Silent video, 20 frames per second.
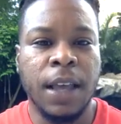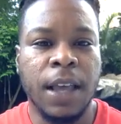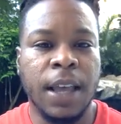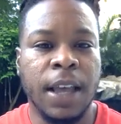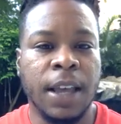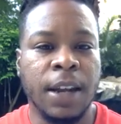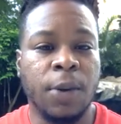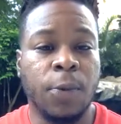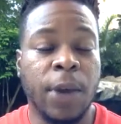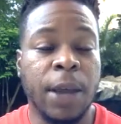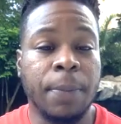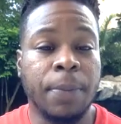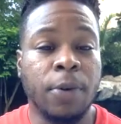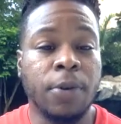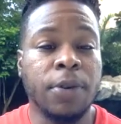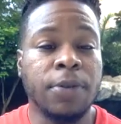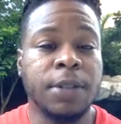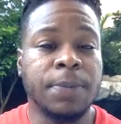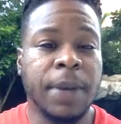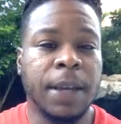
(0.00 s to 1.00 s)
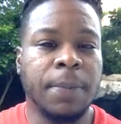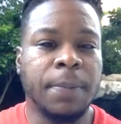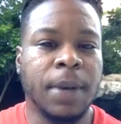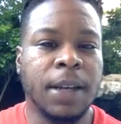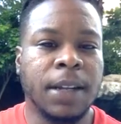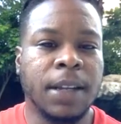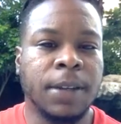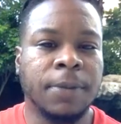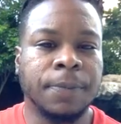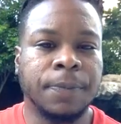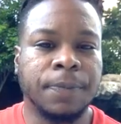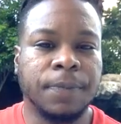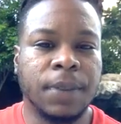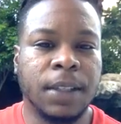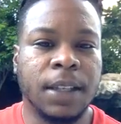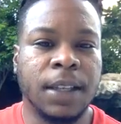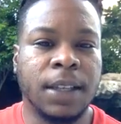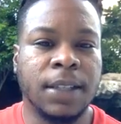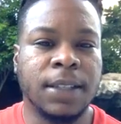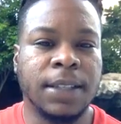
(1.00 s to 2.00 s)
And the way brokers make money
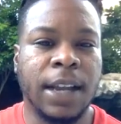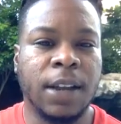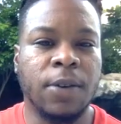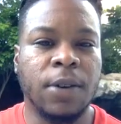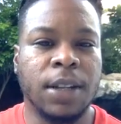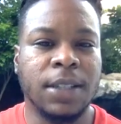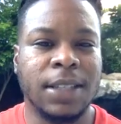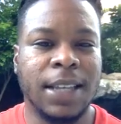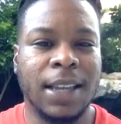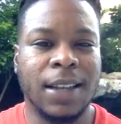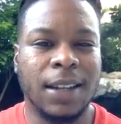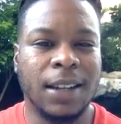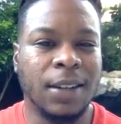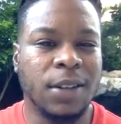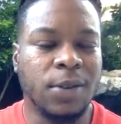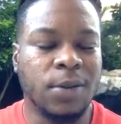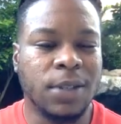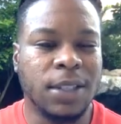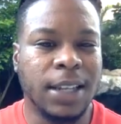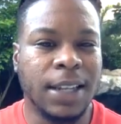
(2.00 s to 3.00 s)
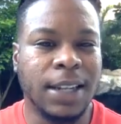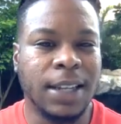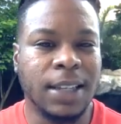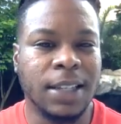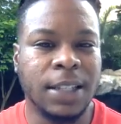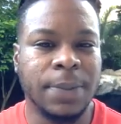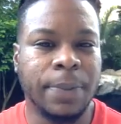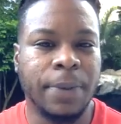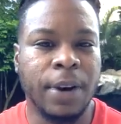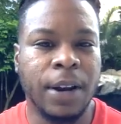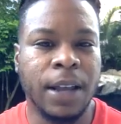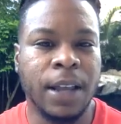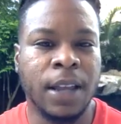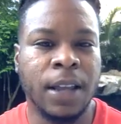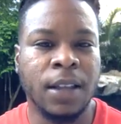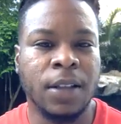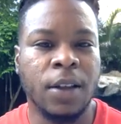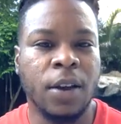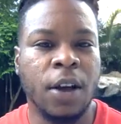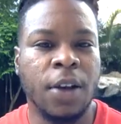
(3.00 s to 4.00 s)
is they're going to take a little teeny
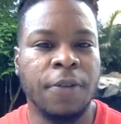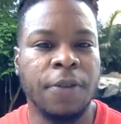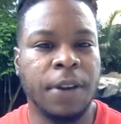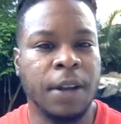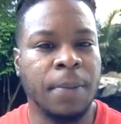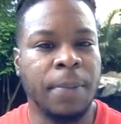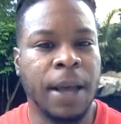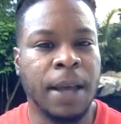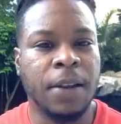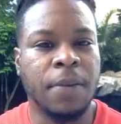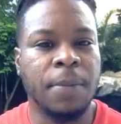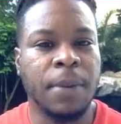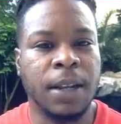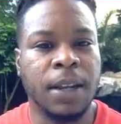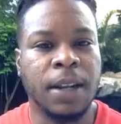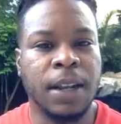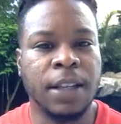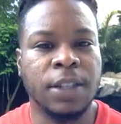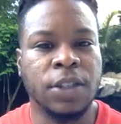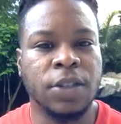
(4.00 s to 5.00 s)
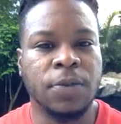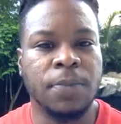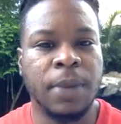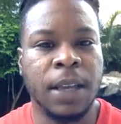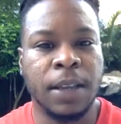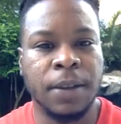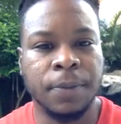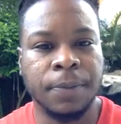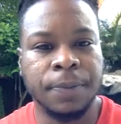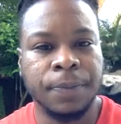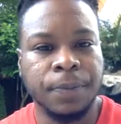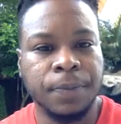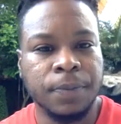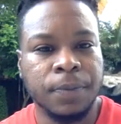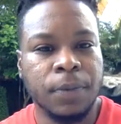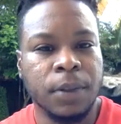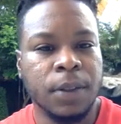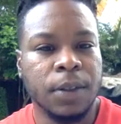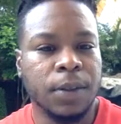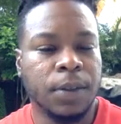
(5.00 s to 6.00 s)
spread off of the amount of money that you make
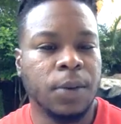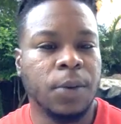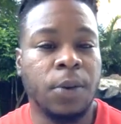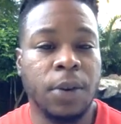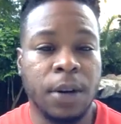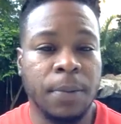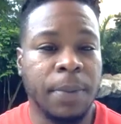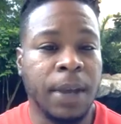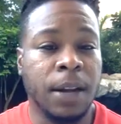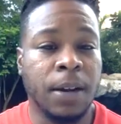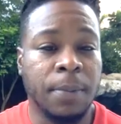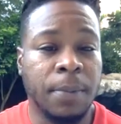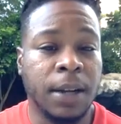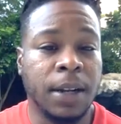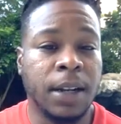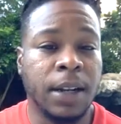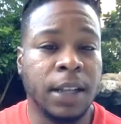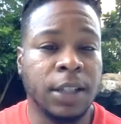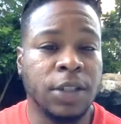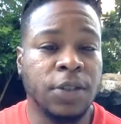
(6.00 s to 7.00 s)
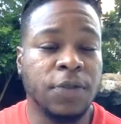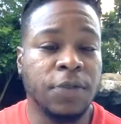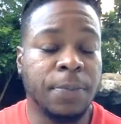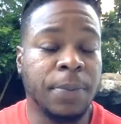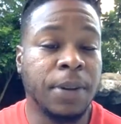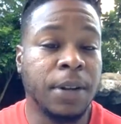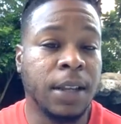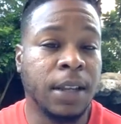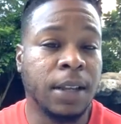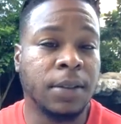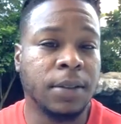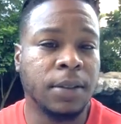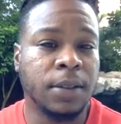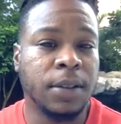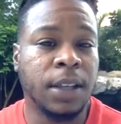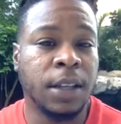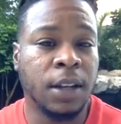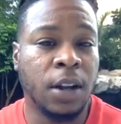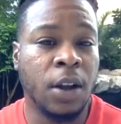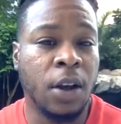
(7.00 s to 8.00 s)
or the amount of money that you've put in
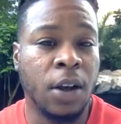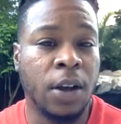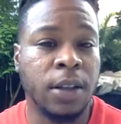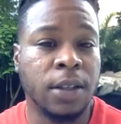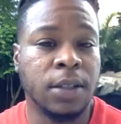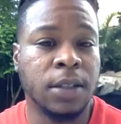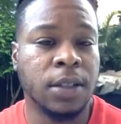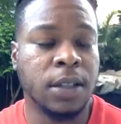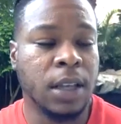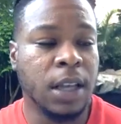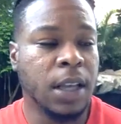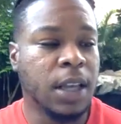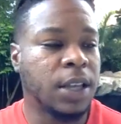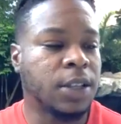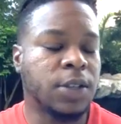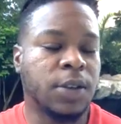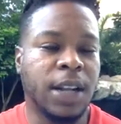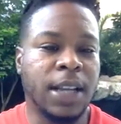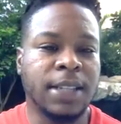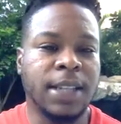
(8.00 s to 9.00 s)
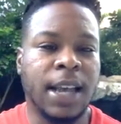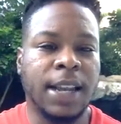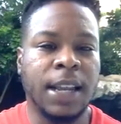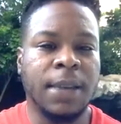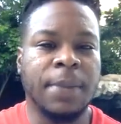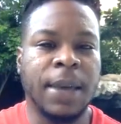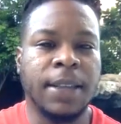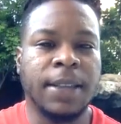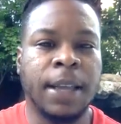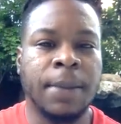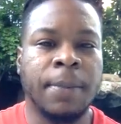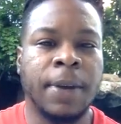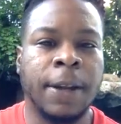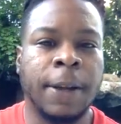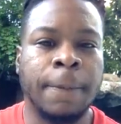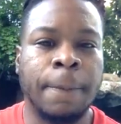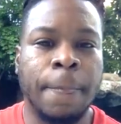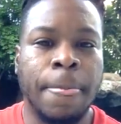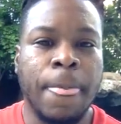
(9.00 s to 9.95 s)
and lost. So that's how they make their money.